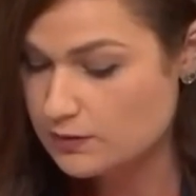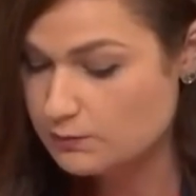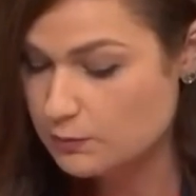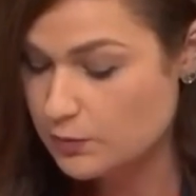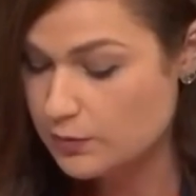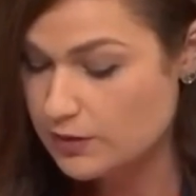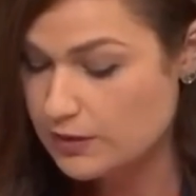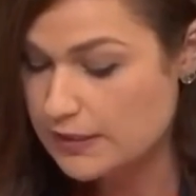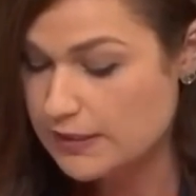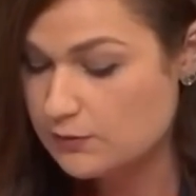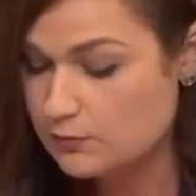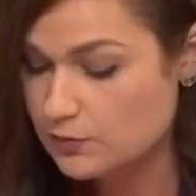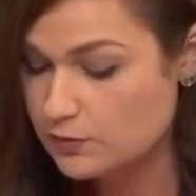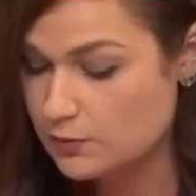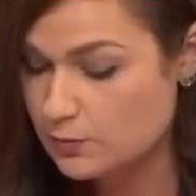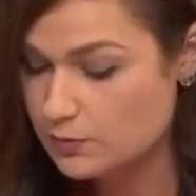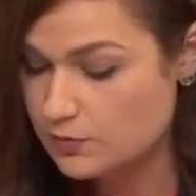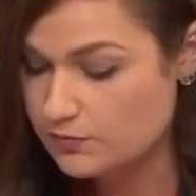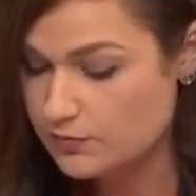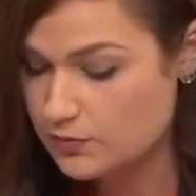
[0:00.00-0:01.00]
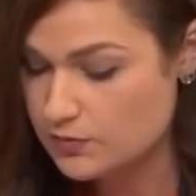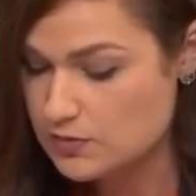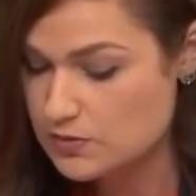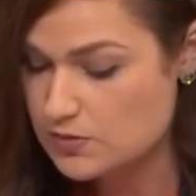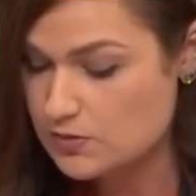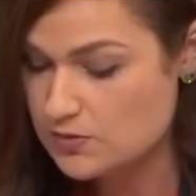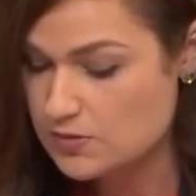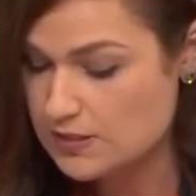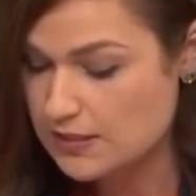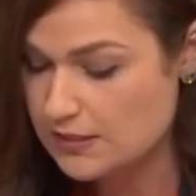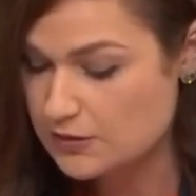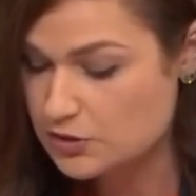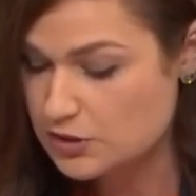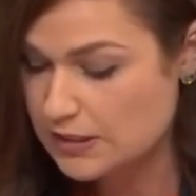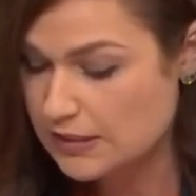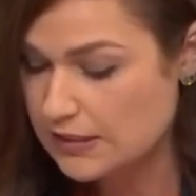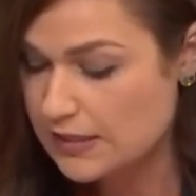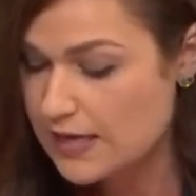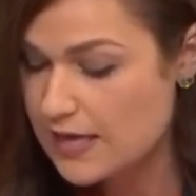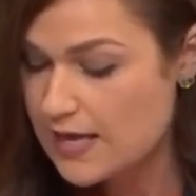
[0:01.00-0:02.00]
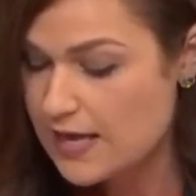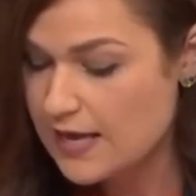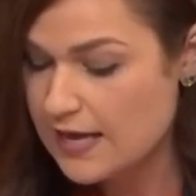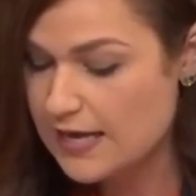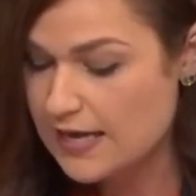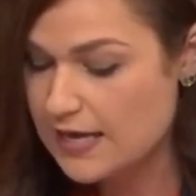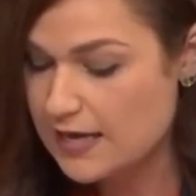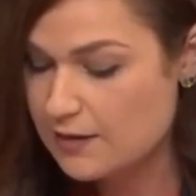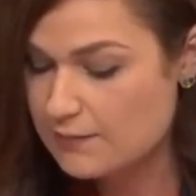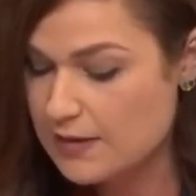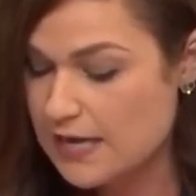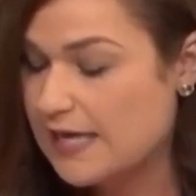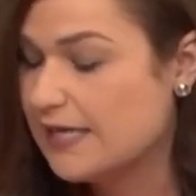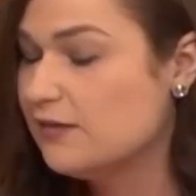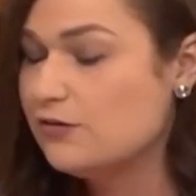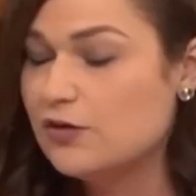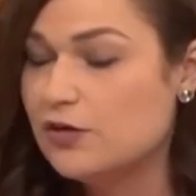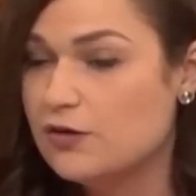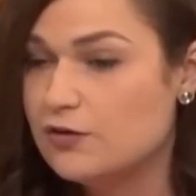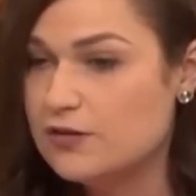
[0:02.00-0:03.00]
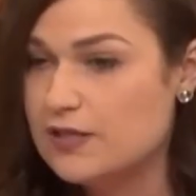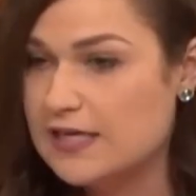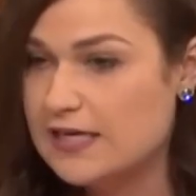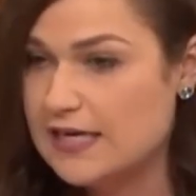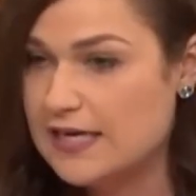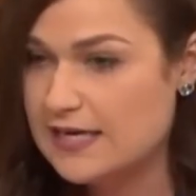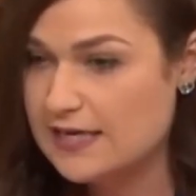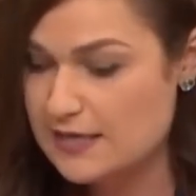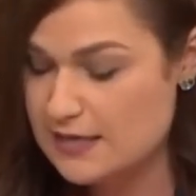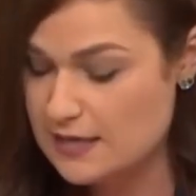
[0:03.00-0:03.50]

Board, and Renewable Fuels Association. I know that I